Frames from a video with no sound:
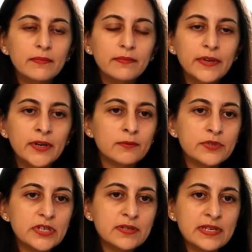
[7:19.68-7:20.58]
you know,
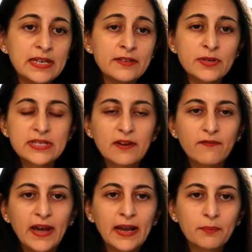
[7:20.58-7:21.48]
just an interesting
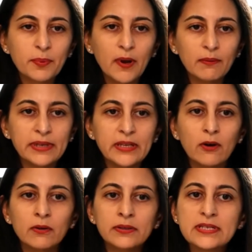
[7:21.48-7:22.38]
fact, probably the
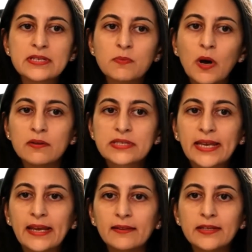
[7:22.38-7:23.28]
oldest
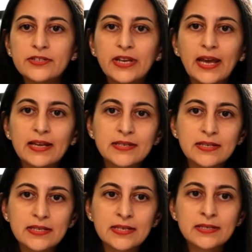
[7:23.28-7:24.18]
small-scale LNG
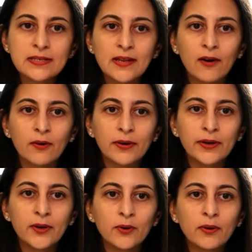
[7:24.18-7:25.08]
assets is our, you
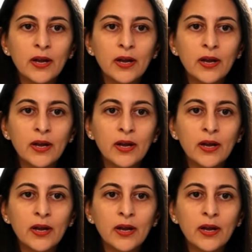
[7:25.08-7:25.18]
know,